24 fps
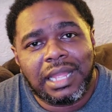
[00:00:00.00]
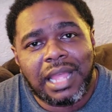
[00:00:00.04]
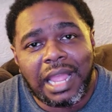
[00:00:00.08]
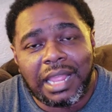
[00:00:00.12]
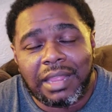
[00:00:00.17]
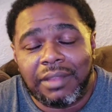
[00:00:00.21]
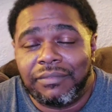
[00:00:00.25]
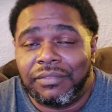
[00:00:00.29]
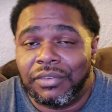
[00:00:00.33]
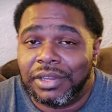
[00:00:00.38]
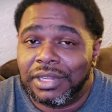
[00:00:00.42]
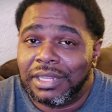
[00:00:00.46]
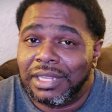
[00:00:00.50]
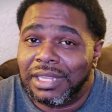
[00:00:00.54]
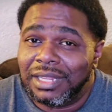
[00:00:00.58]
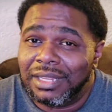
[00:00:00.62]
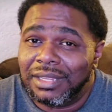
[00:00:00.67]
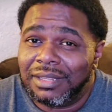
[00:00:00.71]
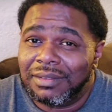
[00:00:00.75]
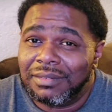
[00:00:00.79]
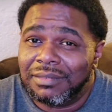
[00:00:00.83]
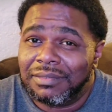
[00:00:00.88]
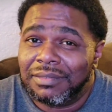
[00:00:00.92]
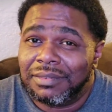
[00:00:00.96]
I can
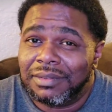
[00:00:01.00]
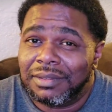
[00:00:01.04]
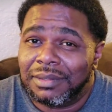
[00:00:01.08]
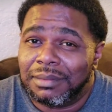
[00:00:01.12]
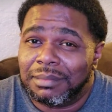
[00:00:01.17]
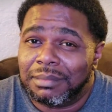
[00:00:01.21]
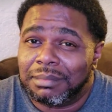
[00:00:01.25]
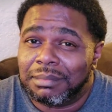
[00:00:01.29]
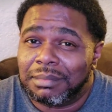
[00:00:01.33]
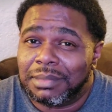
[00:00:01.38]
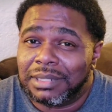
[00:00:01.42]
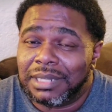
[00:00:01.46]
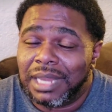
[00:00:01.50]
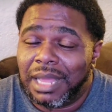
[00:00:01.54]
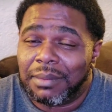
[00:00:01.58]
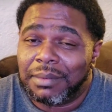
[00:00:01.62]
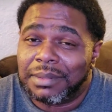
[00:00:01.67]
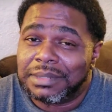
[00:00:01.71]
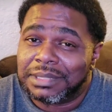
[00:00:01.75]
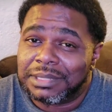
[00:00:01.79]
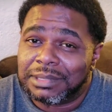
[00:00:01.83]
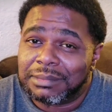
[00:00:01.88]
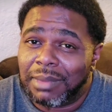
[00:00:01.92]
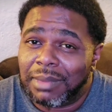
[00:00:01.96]
forgive, but that
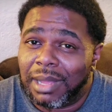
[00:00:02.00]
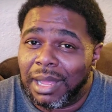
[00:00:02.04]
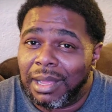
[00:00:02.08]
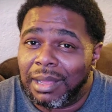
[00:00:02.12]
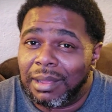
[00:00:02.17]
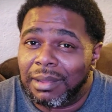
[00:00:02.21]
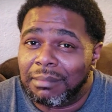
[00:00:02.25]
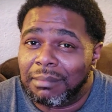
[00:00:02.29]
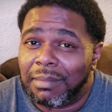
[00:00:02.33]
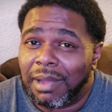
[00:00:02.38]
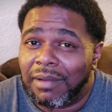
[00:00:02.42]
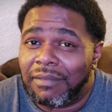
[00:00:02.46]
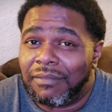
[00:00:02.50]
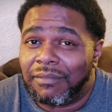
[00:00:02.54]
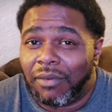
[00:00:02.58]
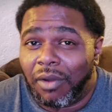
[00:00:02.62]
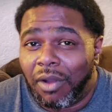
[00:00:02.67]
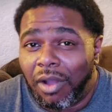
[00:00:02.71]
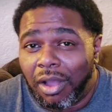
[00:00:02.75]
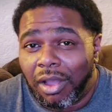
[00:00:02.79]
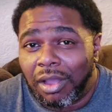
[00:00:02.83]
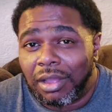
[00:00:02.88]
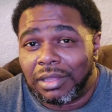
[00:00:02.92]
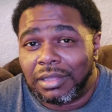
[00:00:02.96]
wasn't my
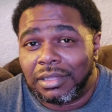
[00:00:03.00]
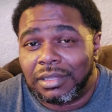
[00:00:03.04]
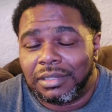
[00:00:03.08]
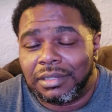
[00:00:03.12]
fault,